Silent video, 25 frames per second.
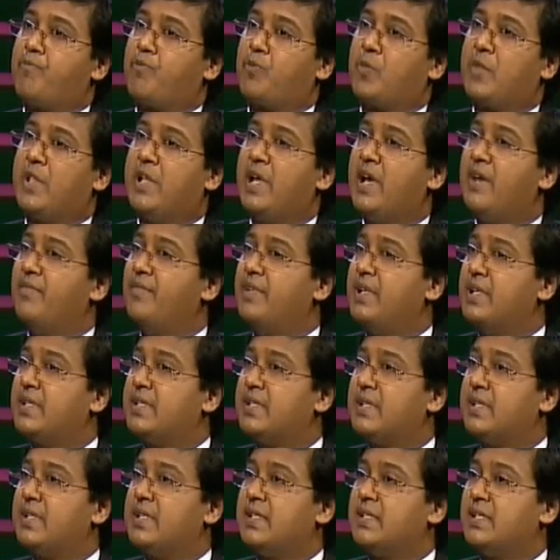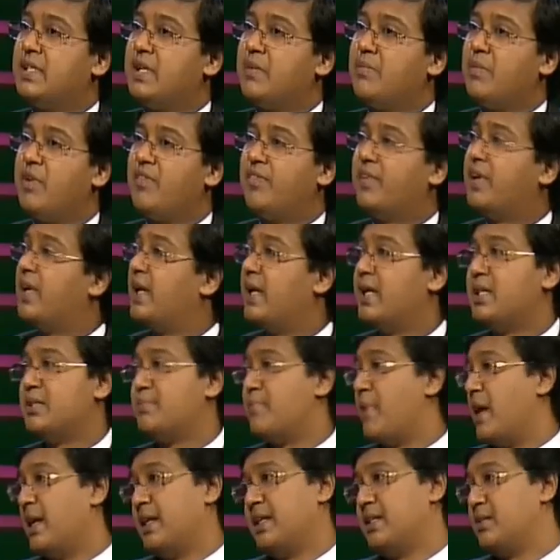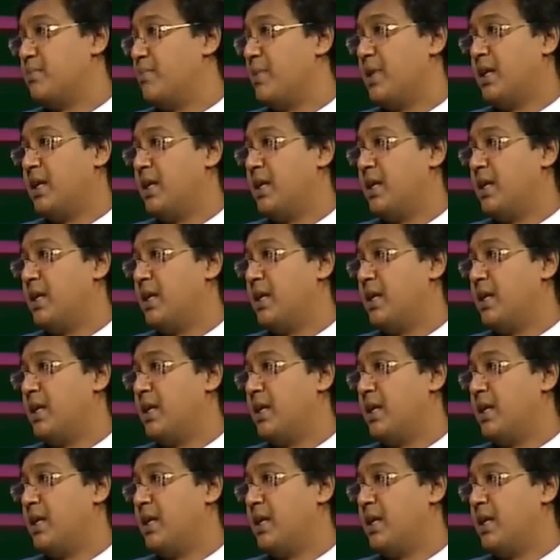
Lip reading: this system of case management,